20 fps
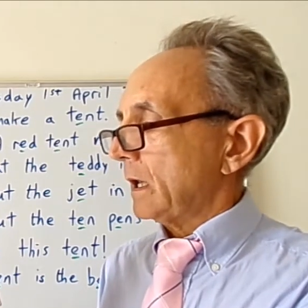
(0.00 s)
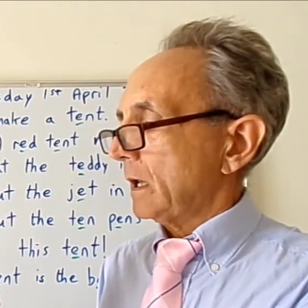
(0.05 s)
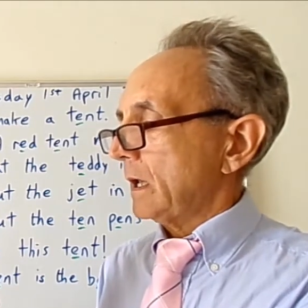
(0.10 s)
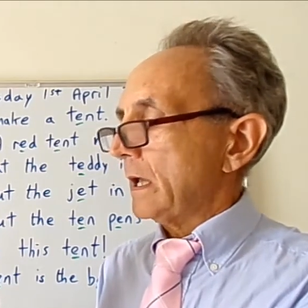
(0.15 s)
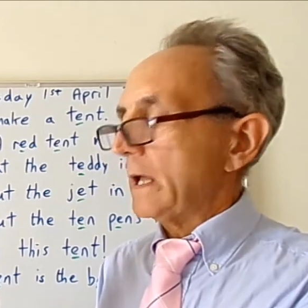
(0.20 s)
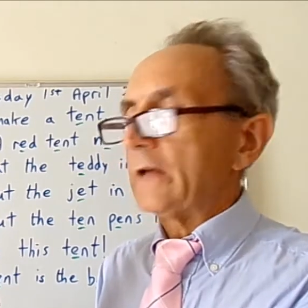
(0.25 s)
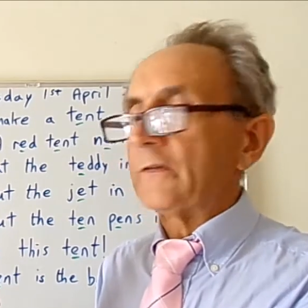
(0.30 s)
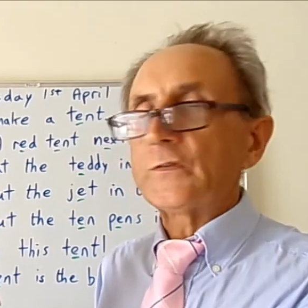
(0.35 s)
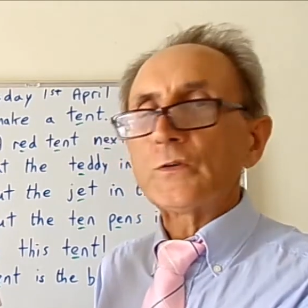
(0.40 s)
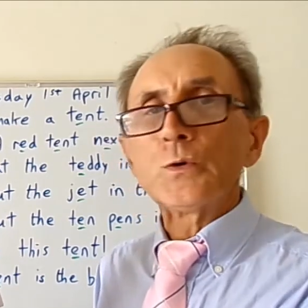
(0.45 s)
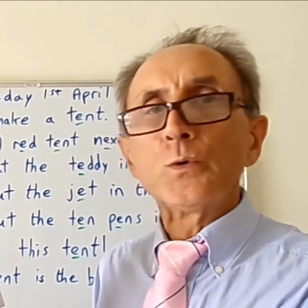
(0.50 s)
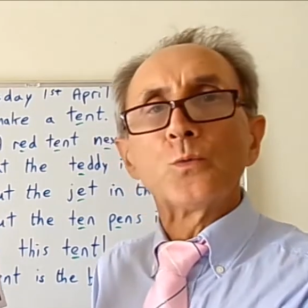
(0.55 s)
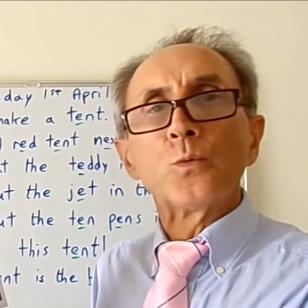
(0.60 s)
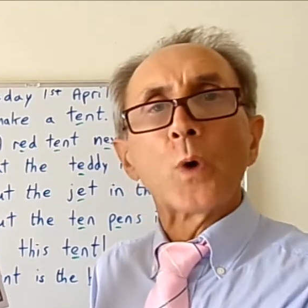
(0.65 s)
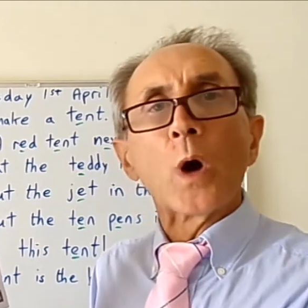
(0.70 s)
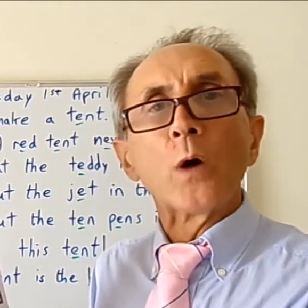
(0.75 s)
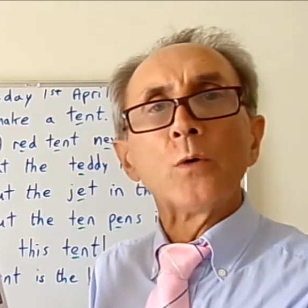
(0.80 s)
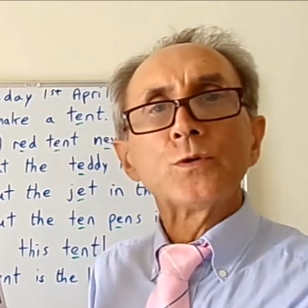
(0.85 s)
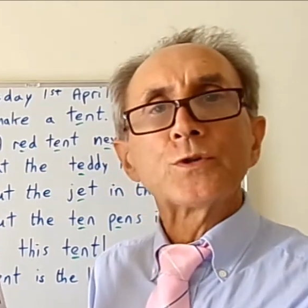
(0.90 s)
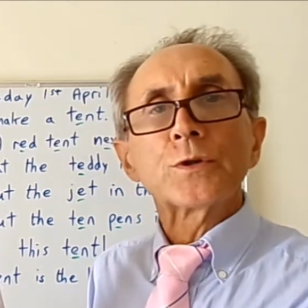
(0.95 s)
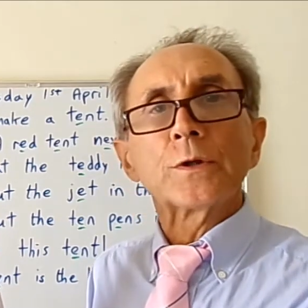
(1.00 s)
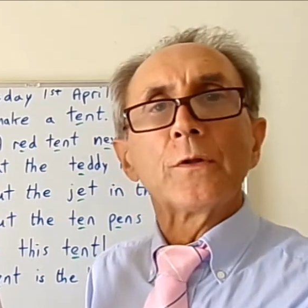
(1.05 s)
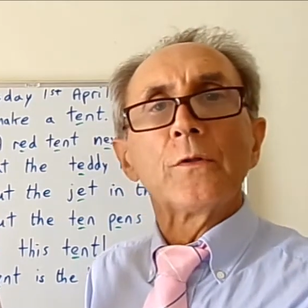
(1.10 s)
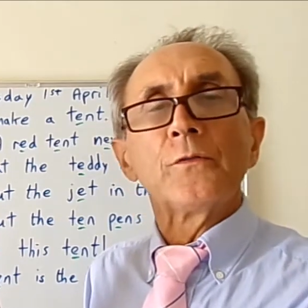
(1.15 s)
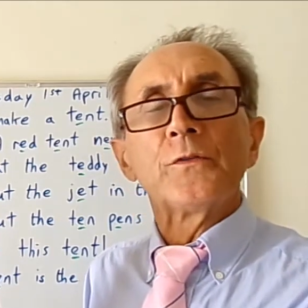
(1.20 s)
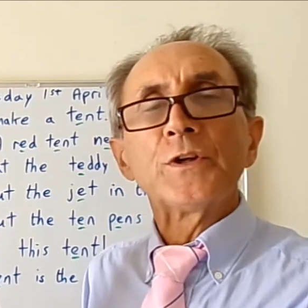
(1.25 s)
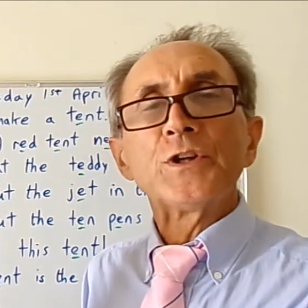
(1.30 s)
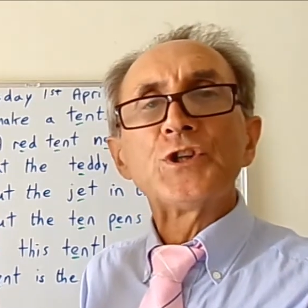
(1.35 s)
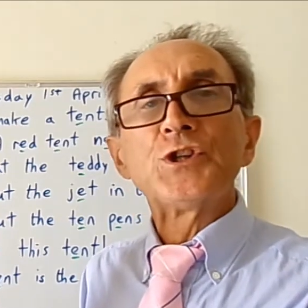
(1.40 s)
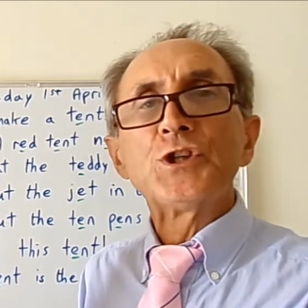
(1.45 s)
If you wrote
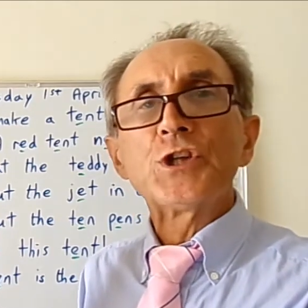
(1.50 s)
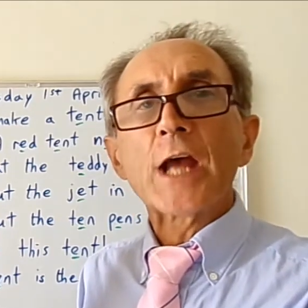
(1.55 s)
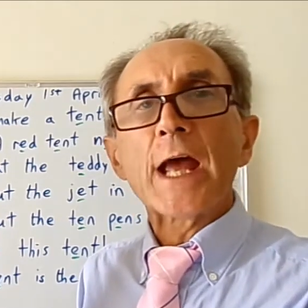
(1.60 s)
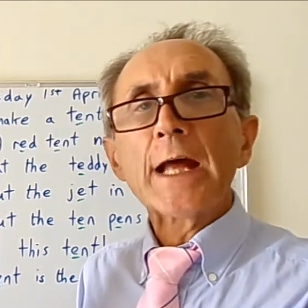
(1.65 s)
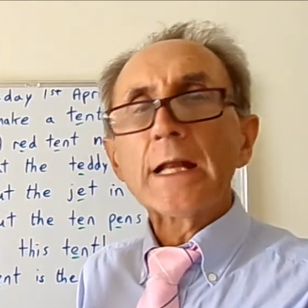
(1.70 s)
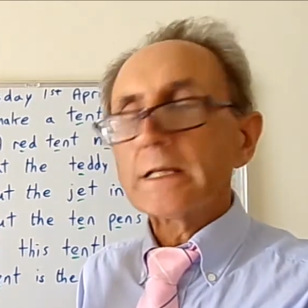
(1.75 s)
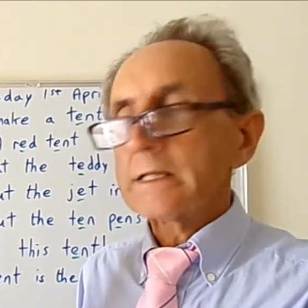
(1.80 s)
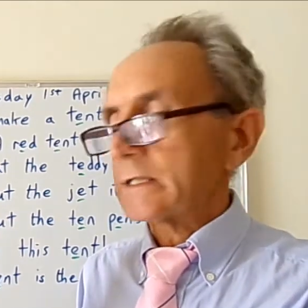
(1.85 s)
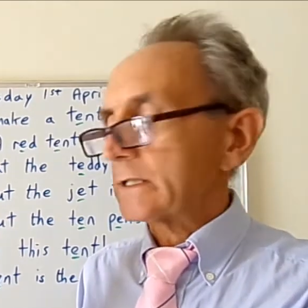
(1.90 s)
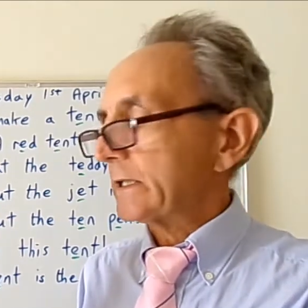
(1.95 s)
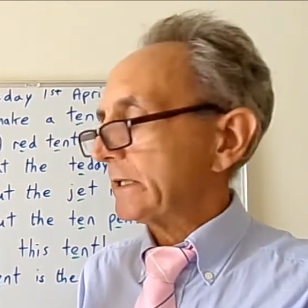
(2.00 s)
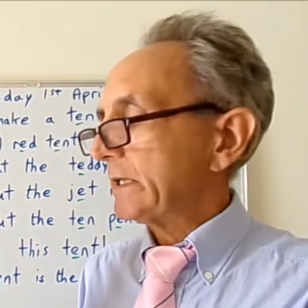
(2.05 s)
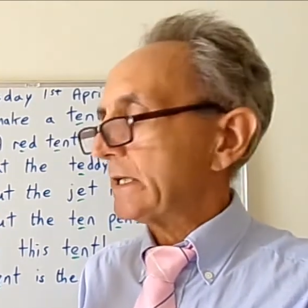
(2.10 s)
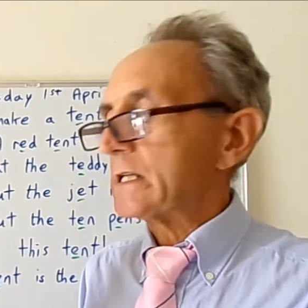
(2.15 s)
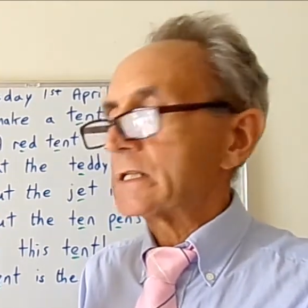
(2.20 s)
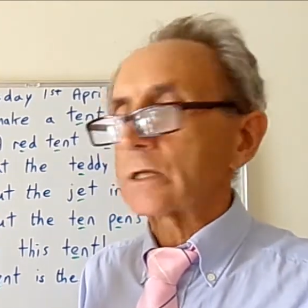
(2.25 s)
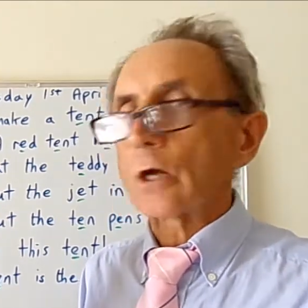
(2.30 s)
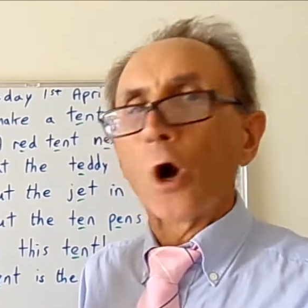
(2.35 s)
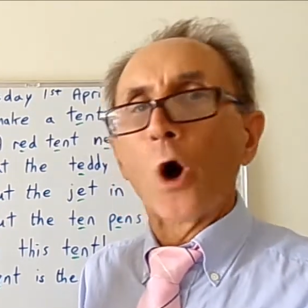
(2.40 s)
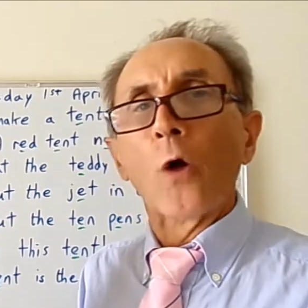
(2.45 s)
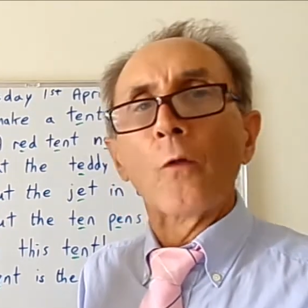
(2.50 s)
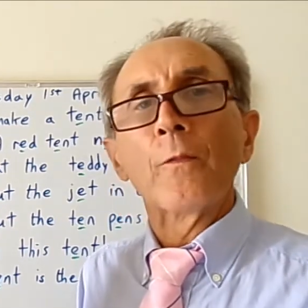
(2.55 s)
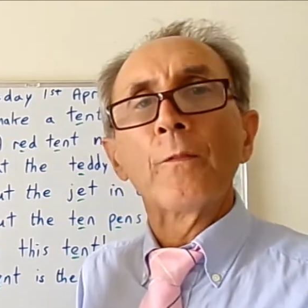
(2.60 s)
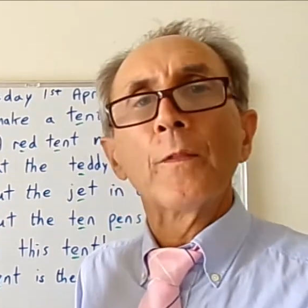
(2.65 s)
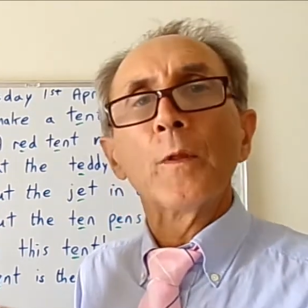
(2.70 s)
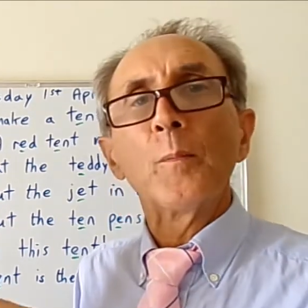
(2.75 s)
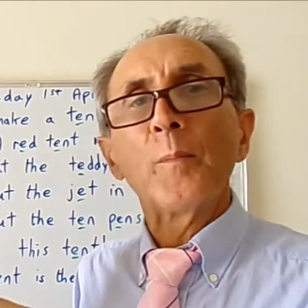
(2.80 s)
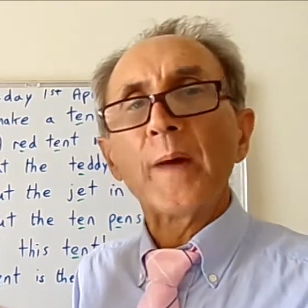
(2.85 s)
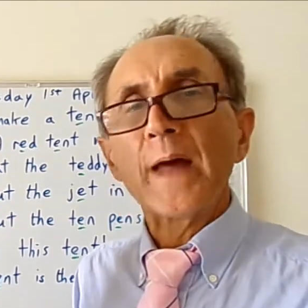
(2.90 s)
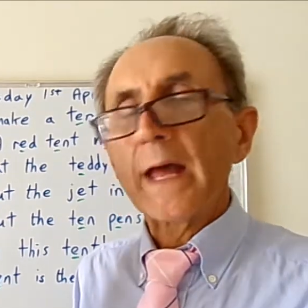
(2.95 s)
the jet is on
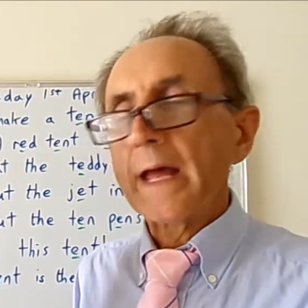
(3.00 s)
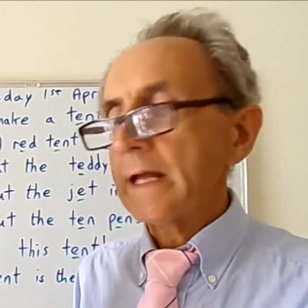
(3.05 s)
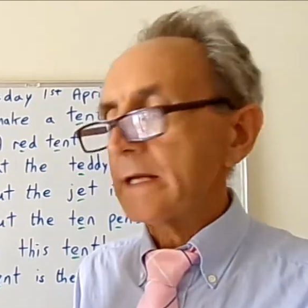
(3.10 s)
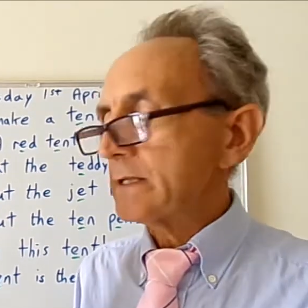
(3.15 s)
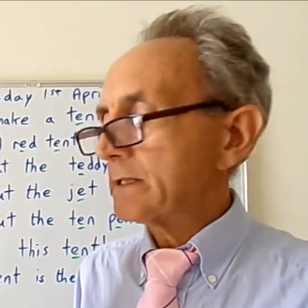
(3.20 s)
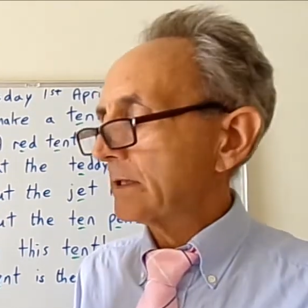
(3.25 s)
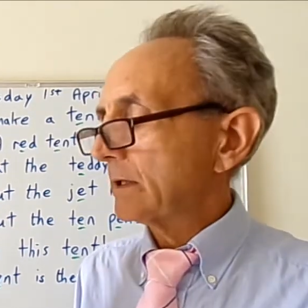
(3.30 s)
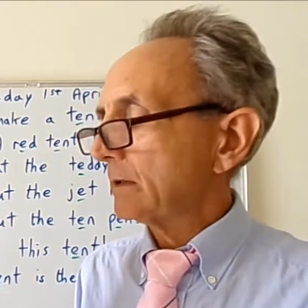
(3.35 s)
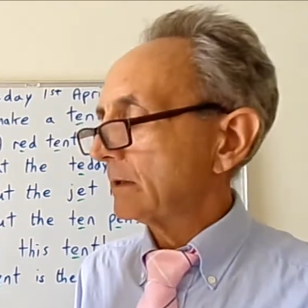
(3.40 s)
the bed,